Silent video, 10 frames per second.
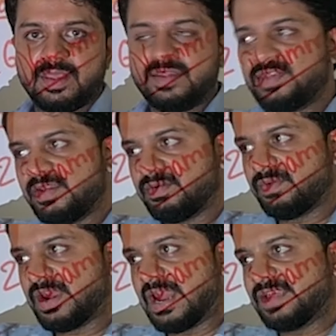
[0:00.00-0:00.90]
See,
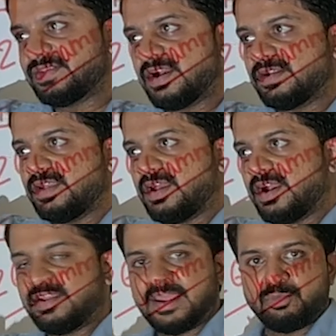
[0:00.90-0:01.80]
when Alexander the
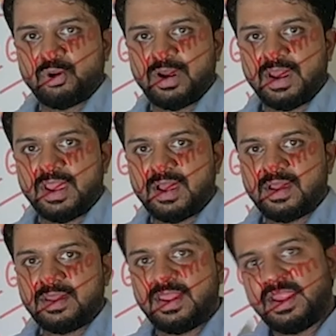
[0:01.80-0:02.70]
Great came to India,
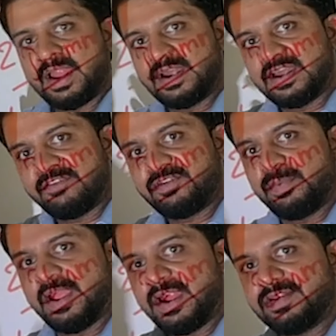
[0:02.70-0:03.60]
he had left
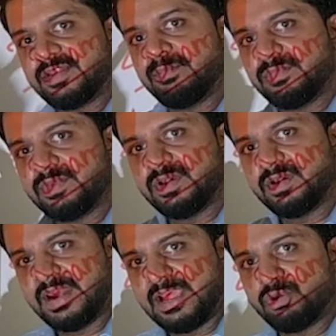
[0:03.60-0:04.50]
behind some
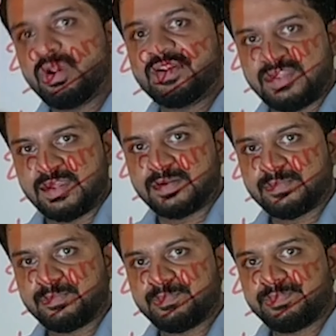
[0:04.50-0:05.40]
Greek rulers here.
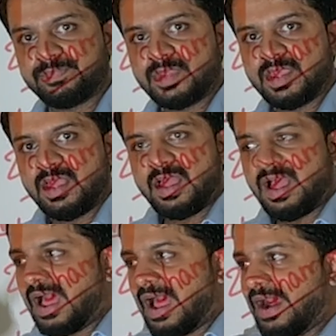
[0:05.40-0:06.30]

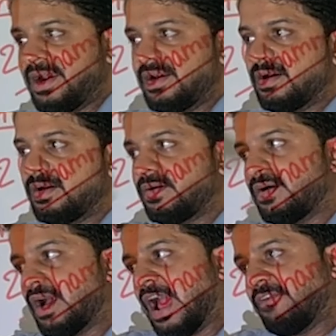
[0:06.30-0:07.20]
And
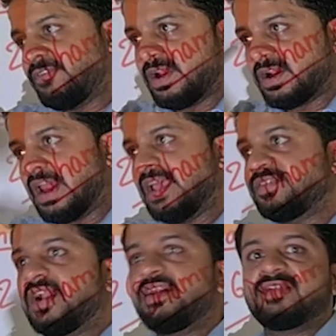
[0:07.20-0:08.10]
after
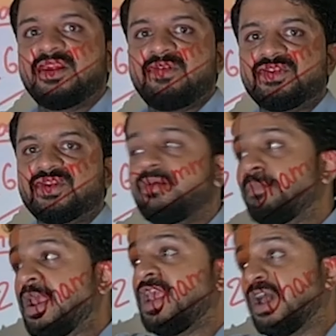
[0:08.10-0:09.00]
Alexander's invasion,
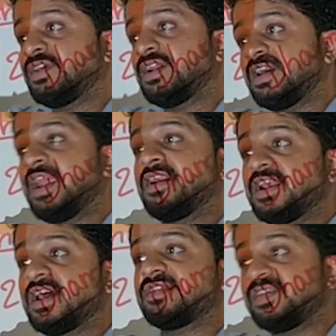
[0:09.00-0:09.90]
many other Greek
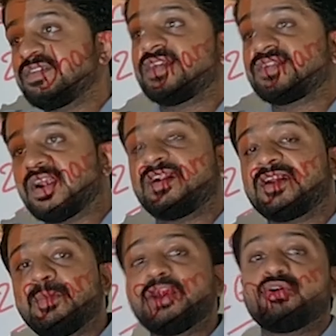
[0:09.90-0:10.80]
dynasties, they started
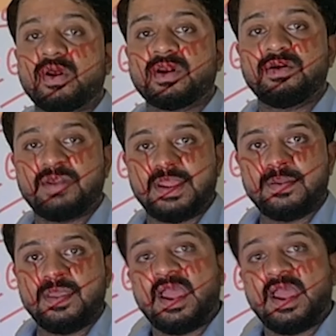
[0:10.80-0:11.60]
coming to our country.